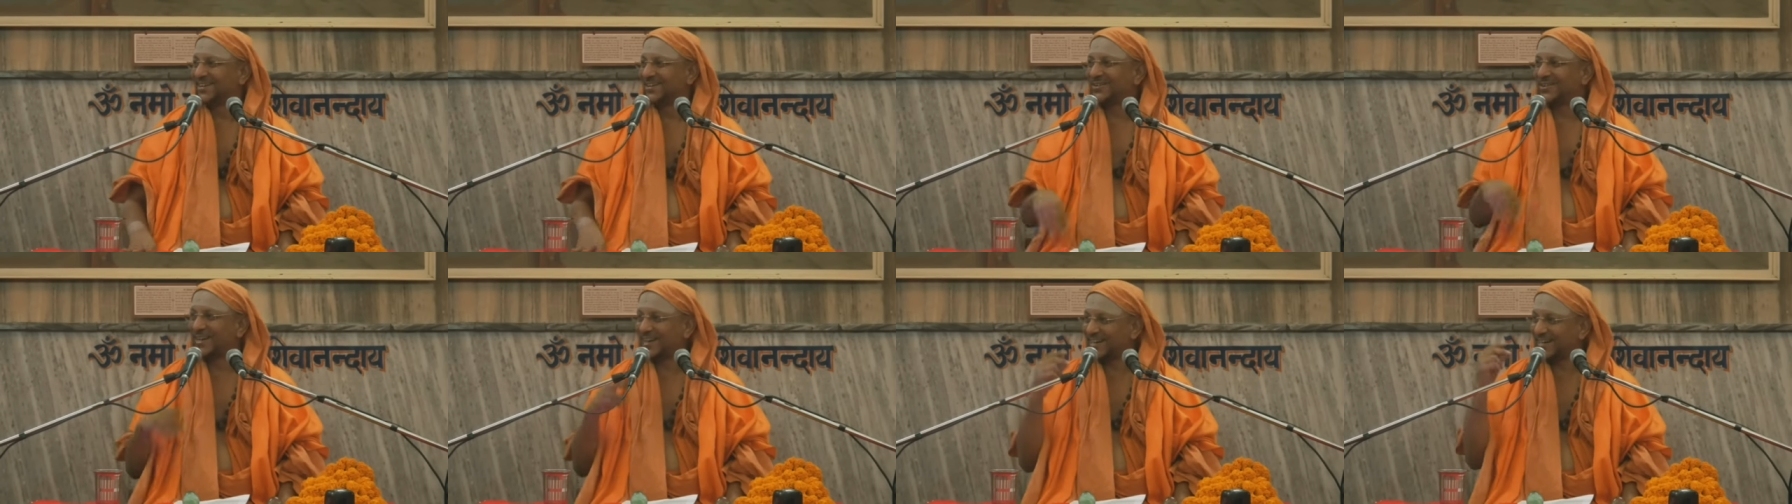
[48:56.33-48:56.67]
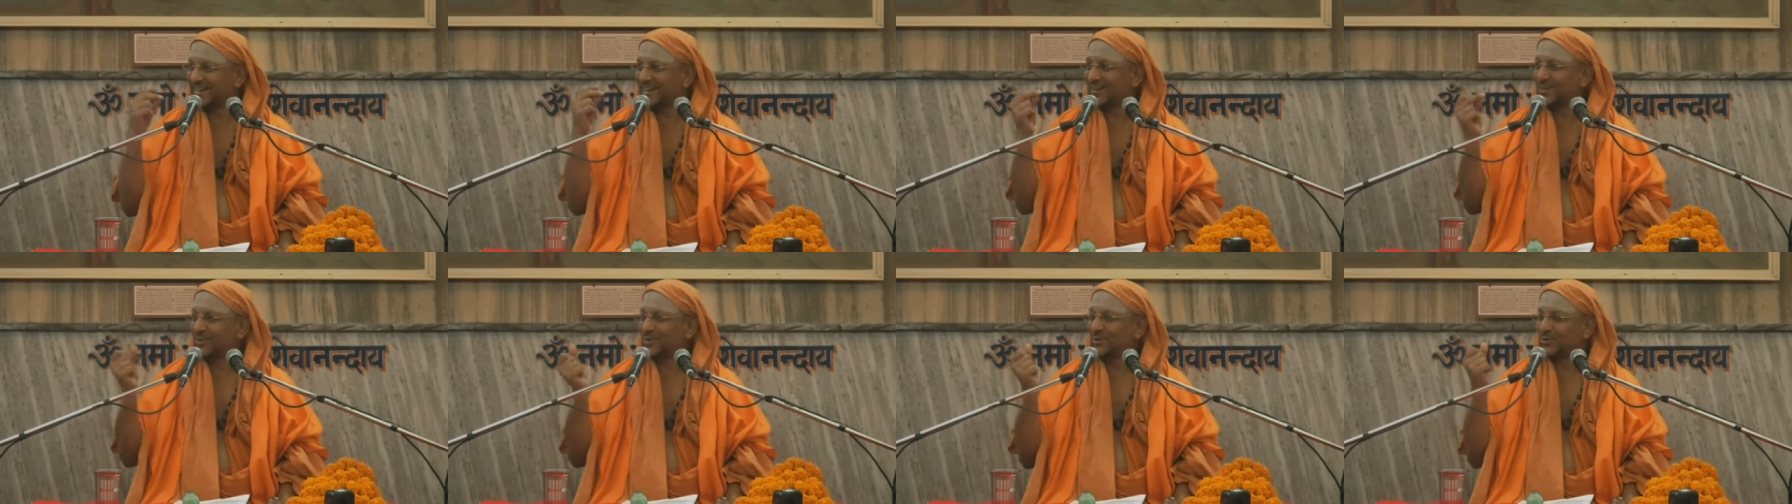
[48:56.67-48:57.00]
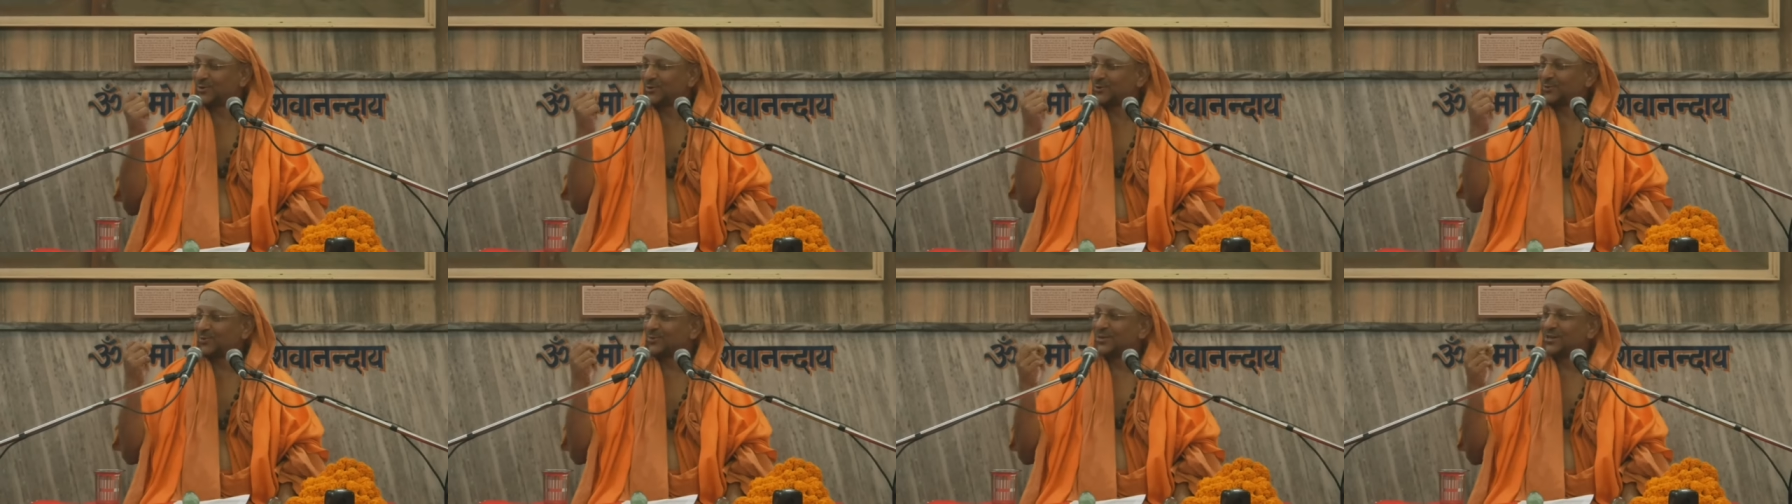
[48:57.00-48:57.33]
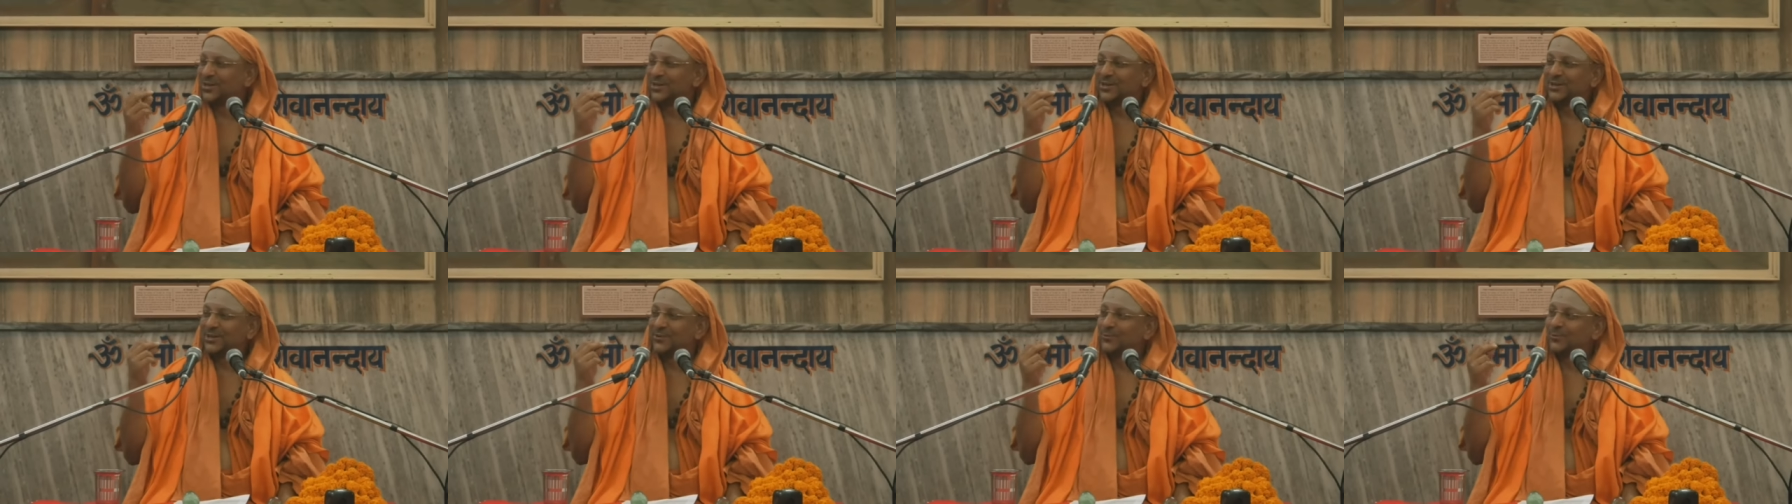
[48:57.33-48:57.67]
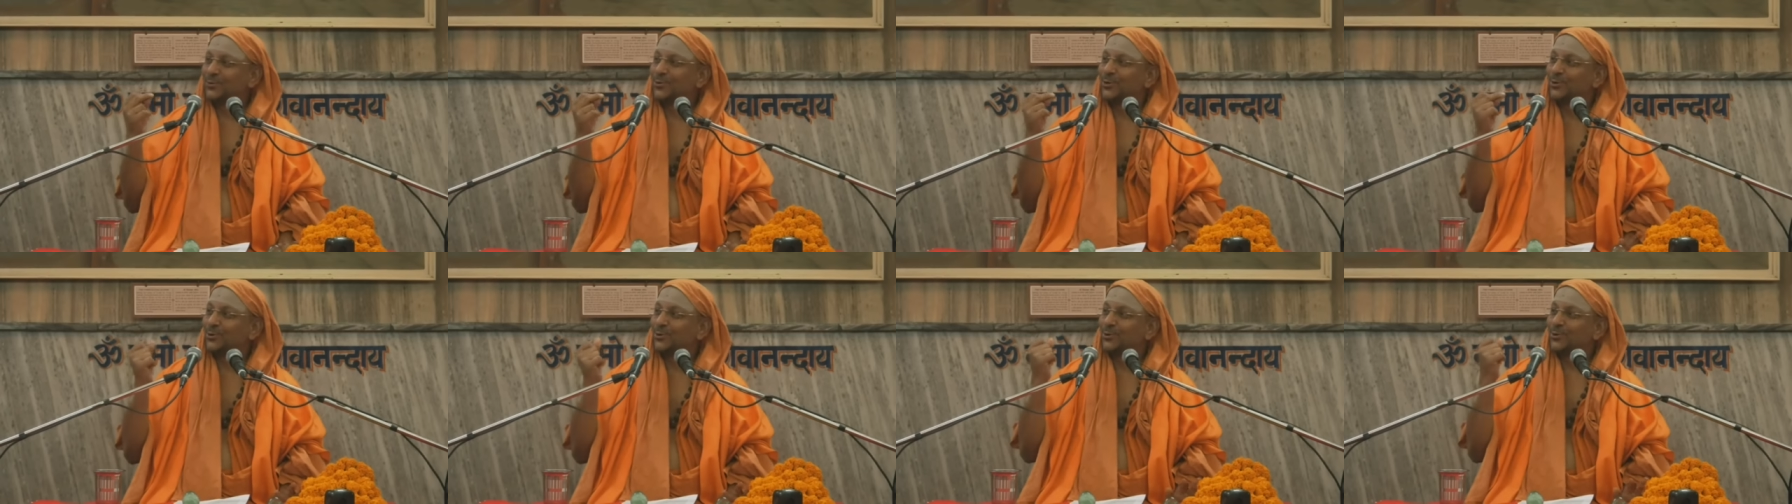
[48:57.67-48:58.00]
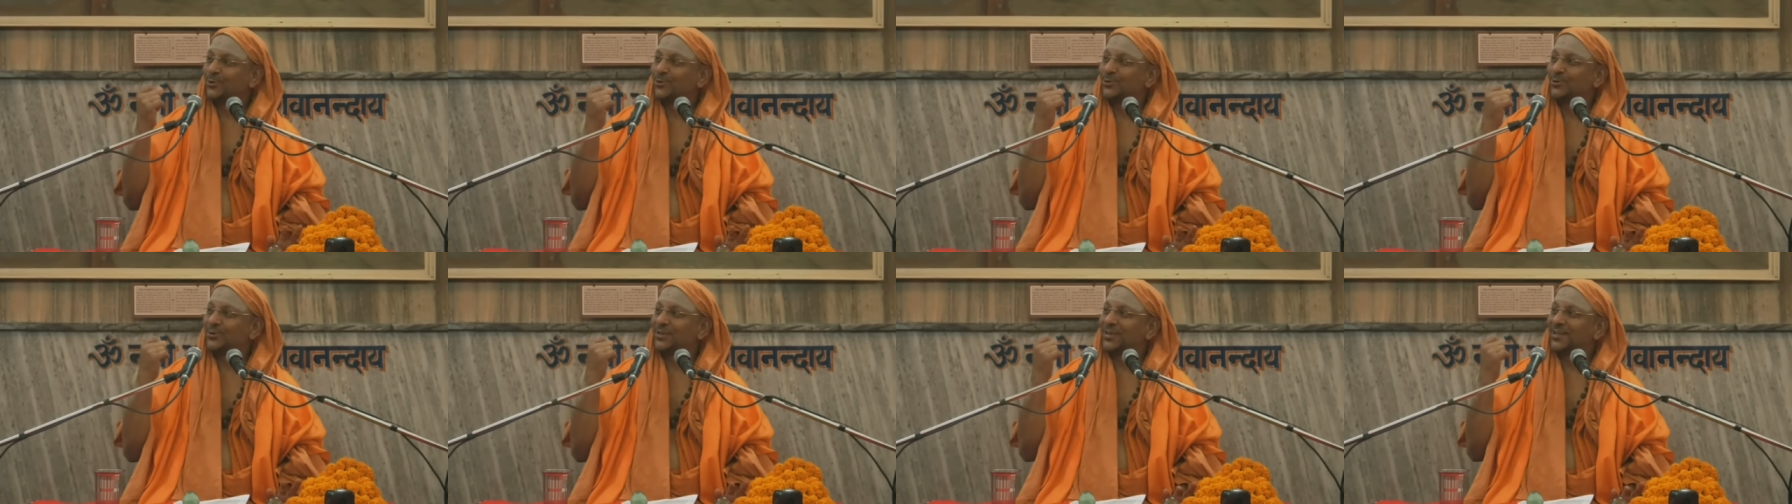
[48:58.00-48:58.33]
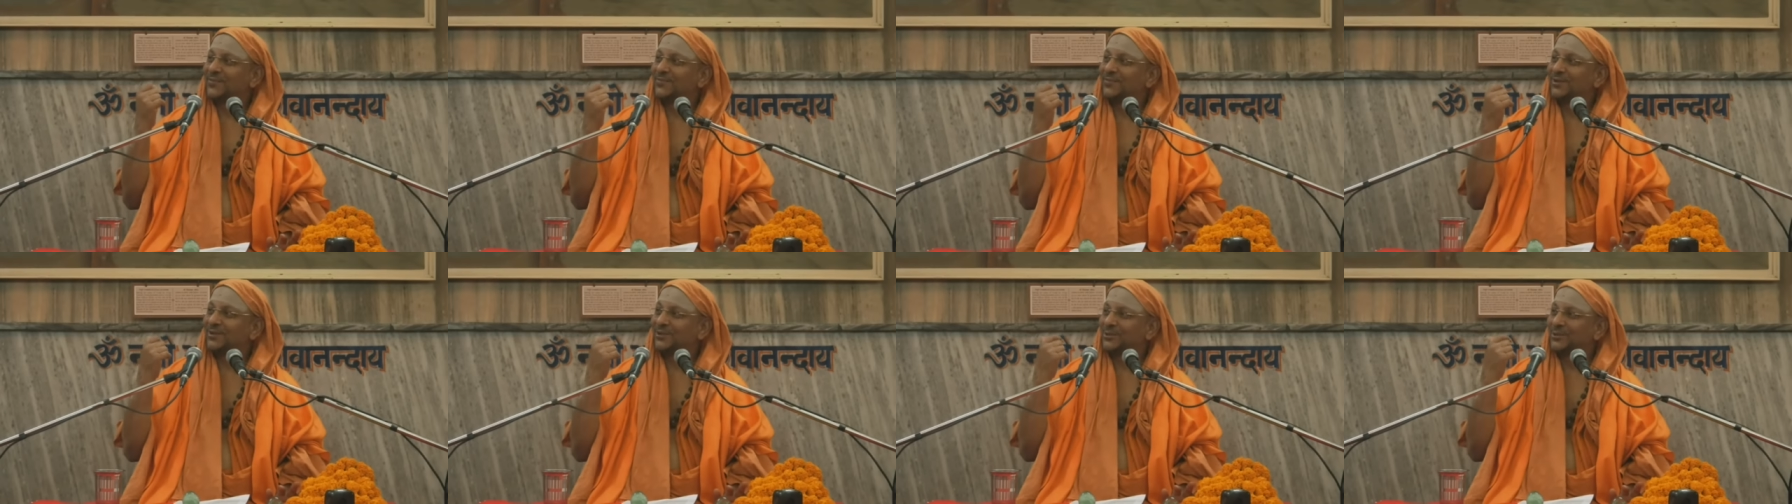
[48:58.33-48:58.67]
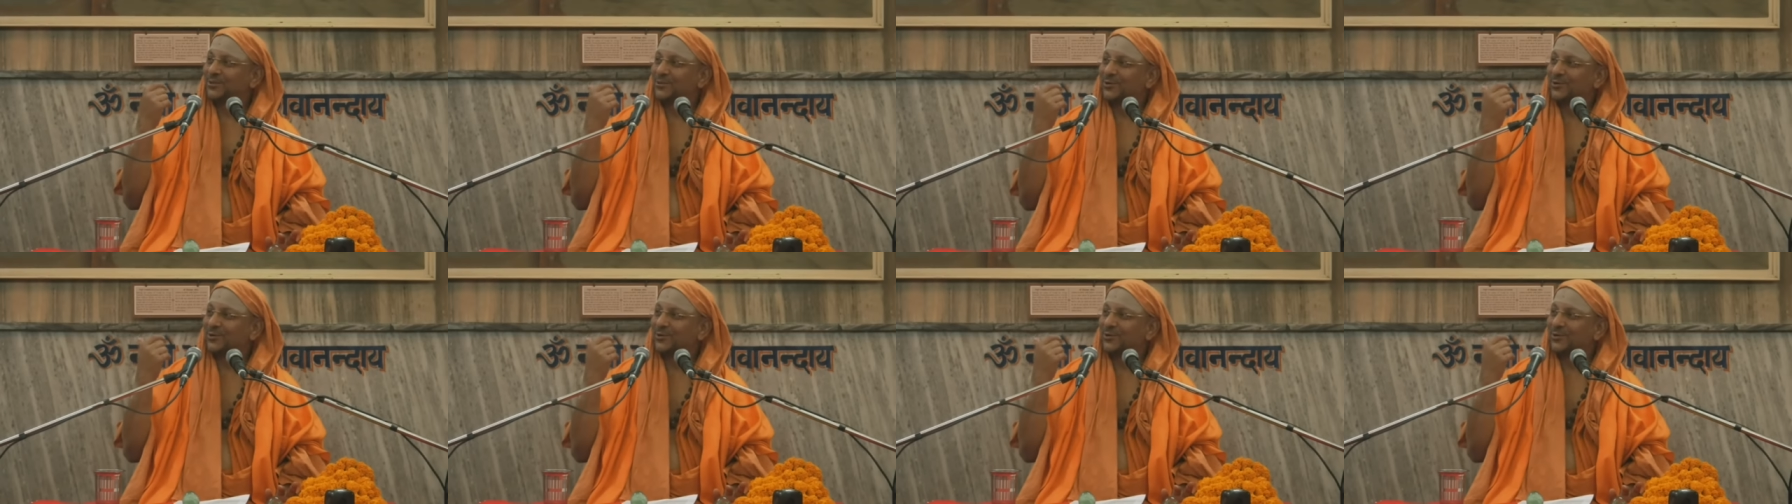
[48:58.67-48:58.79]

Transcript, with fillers: You get a clue, you don't even